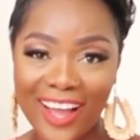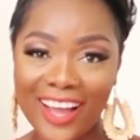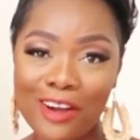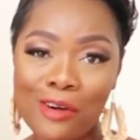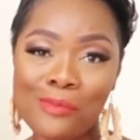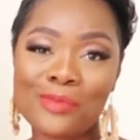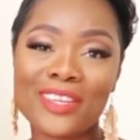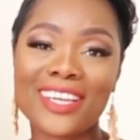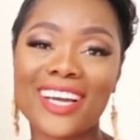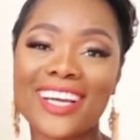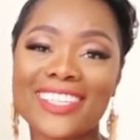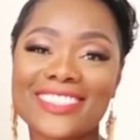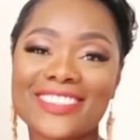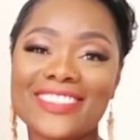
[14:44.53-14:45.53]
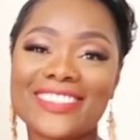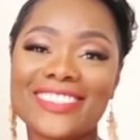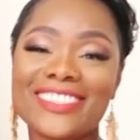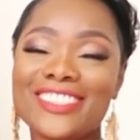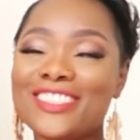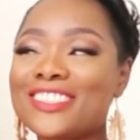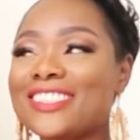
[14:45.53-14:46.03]
I hope you guys all
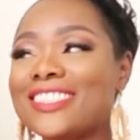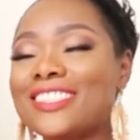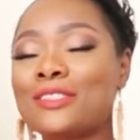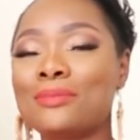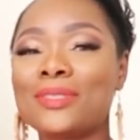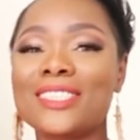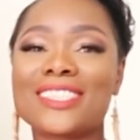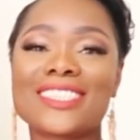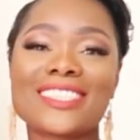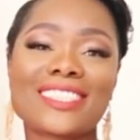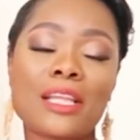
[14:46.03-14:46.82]
enjoy these pieces.